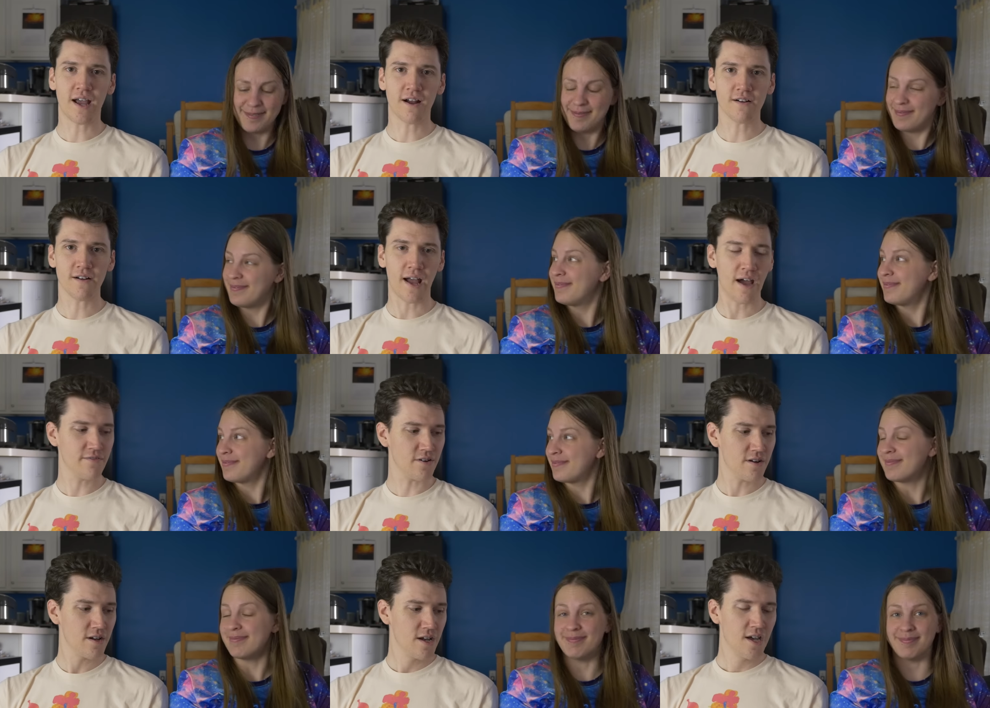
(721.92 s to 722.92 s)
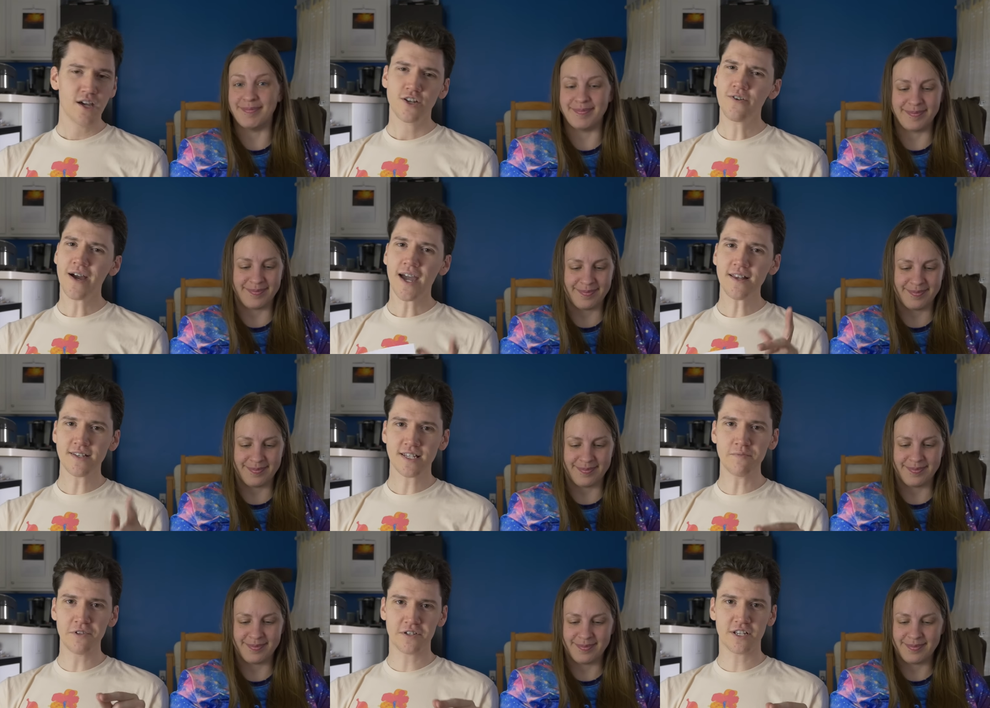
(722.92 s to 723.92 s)
Speaker 1: error ever. Mm -hmm. You know, I had a
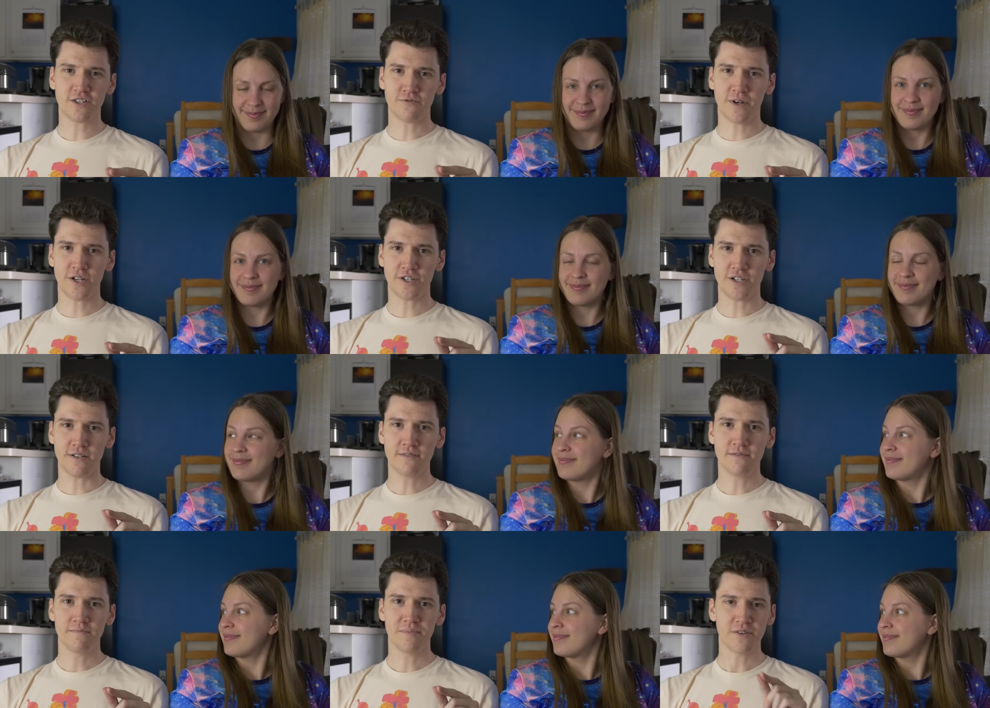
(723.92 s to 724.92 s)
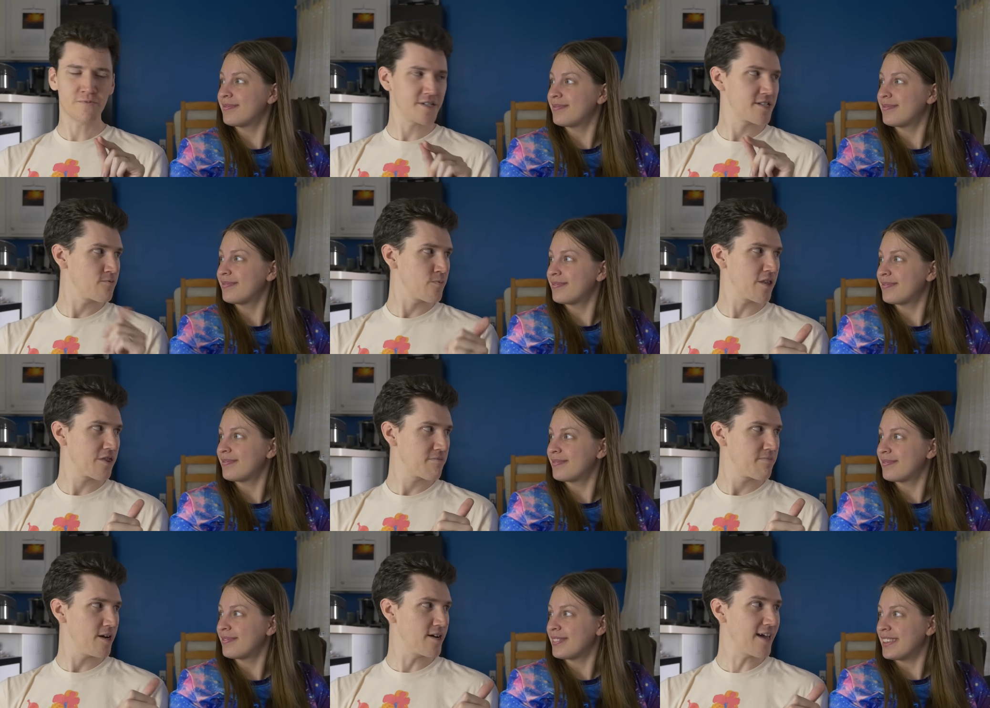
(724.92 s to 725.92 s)
similar situation, but it wasn't with
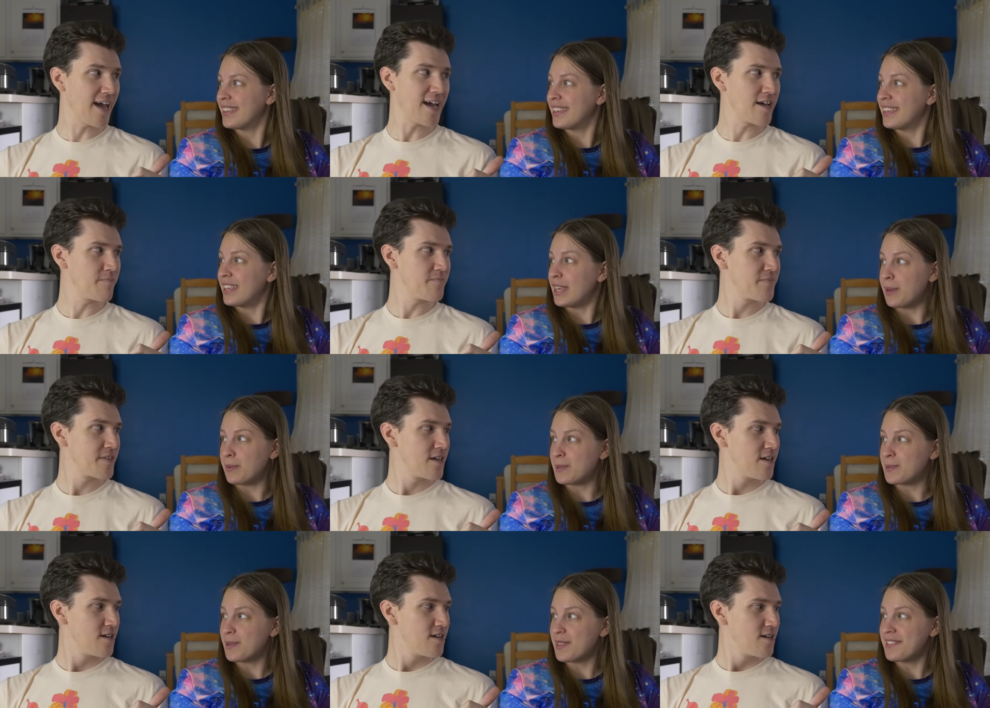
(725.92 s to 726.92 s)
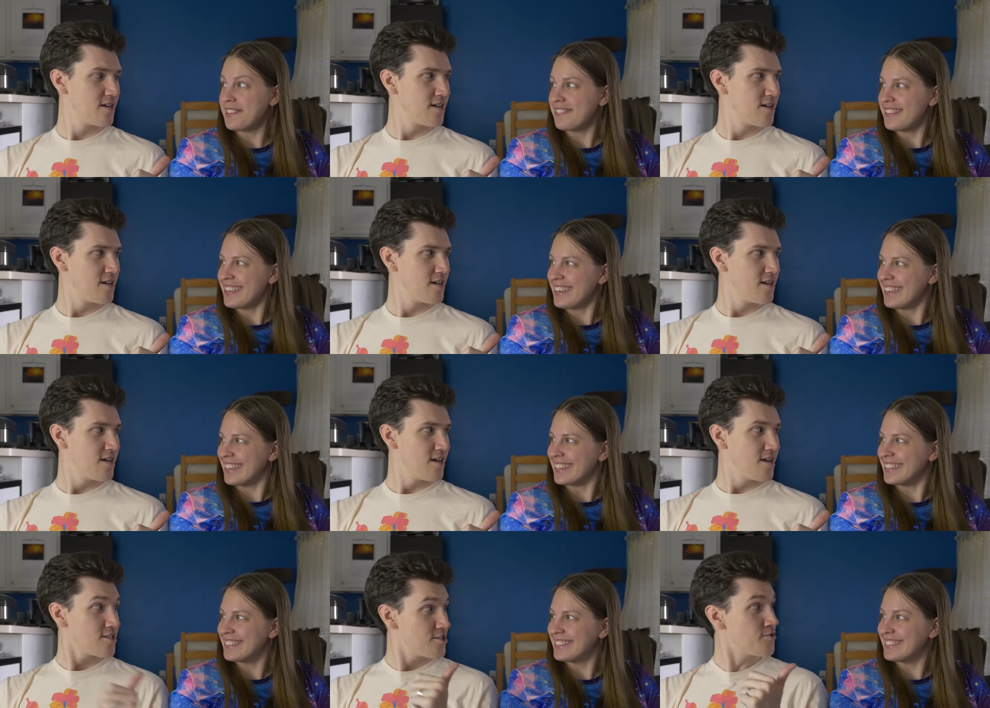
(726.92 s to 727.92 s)
a game. It
Speaker 2: was with a DVD.
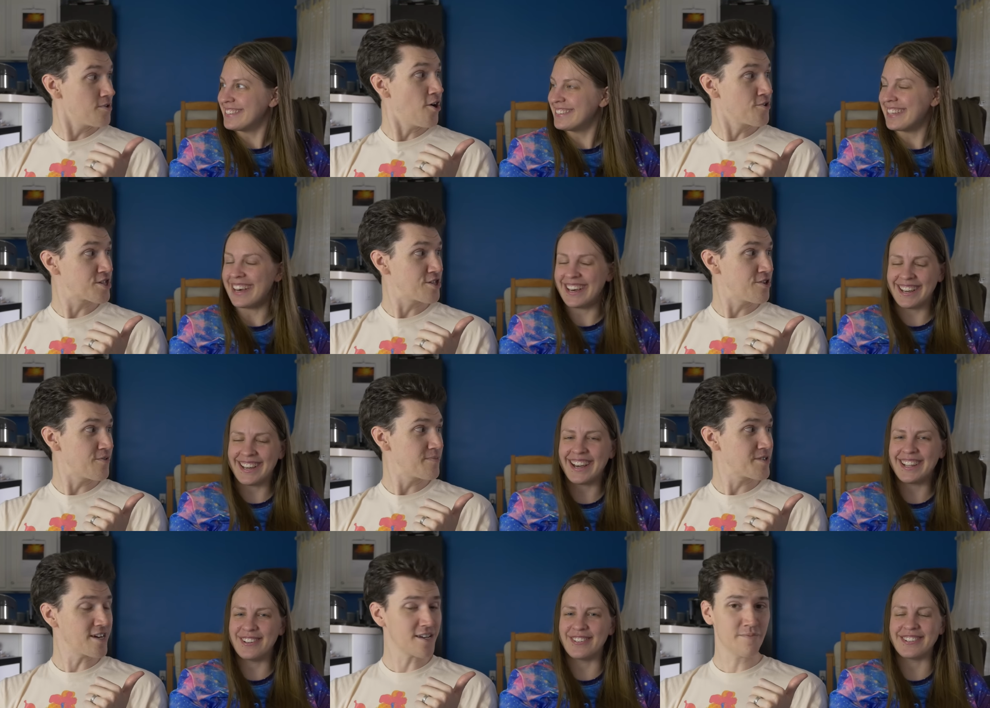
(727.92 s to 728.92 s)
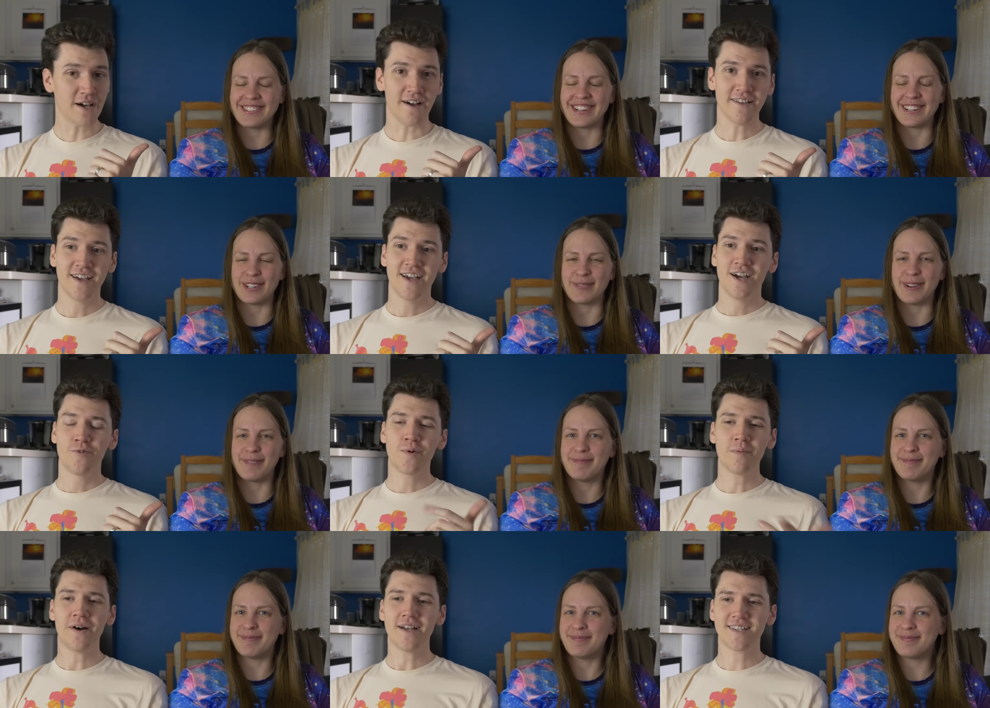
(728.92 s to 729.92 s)
Speaker 1: You Oh, so you uh -huh. know what I'm uh-huh, talking, know what about. talking about. We
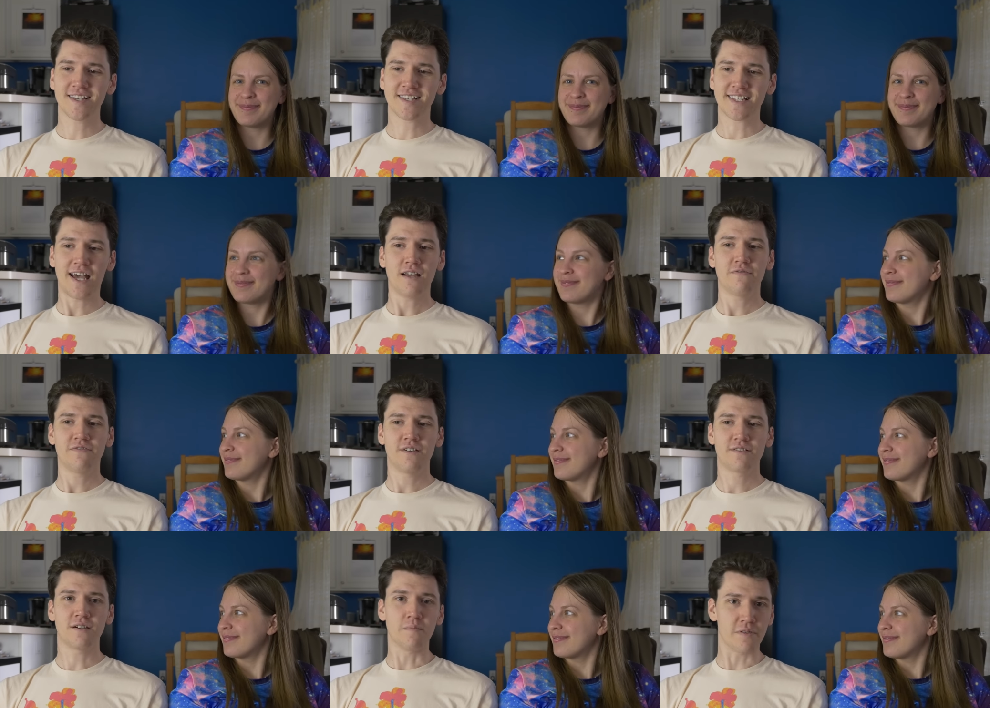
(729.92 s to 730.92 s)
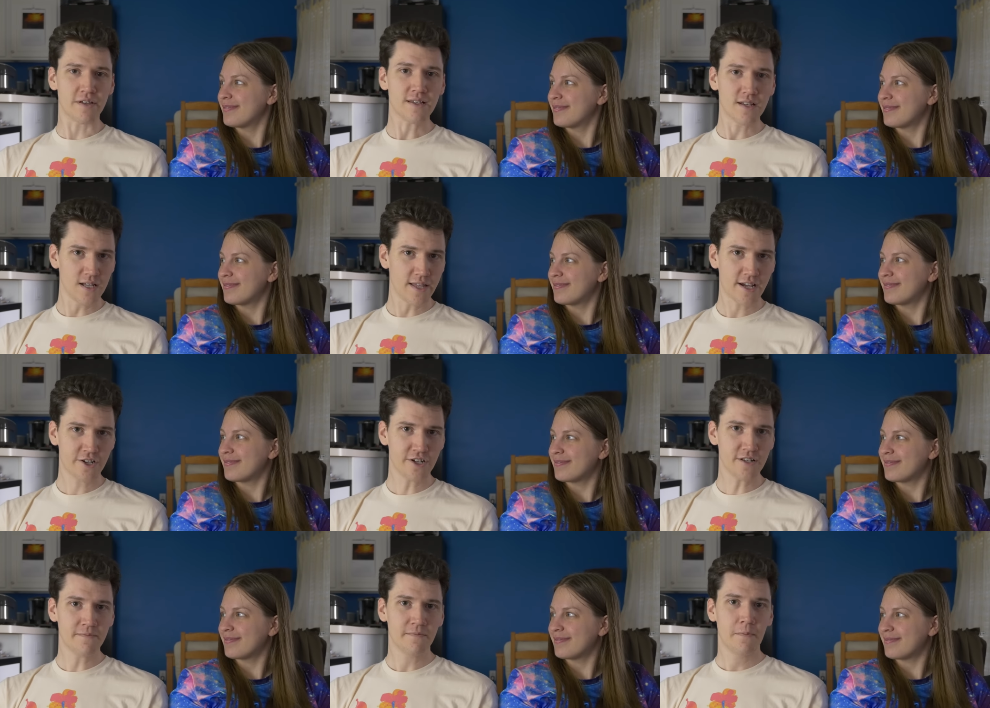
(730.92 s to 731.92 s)
bought the Seinfeld Complete
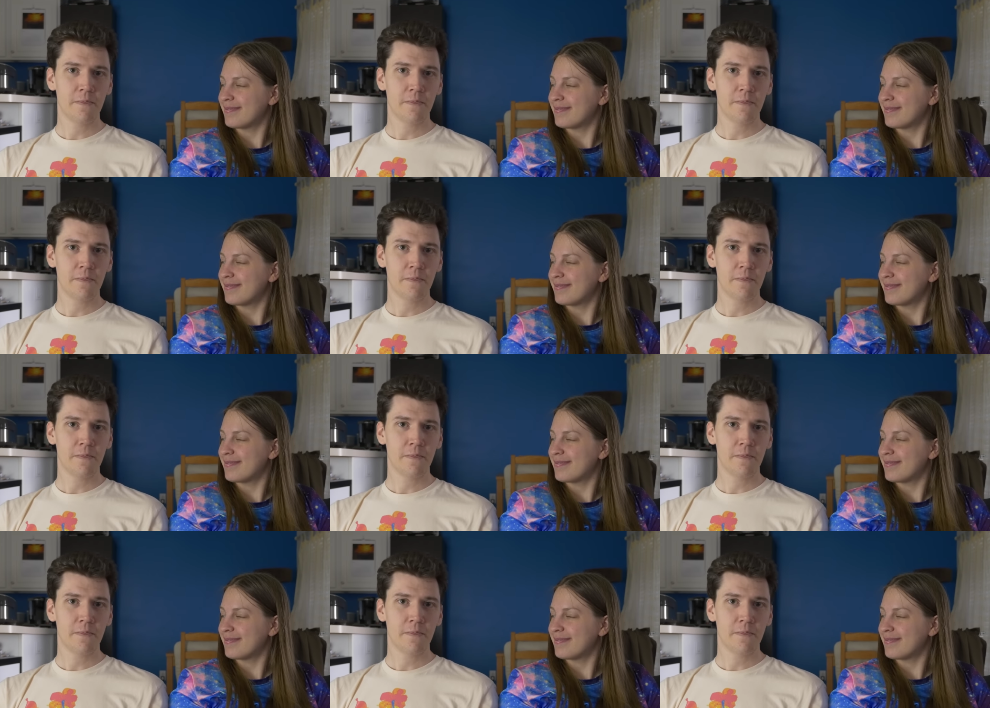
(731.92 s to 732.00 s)
Collection,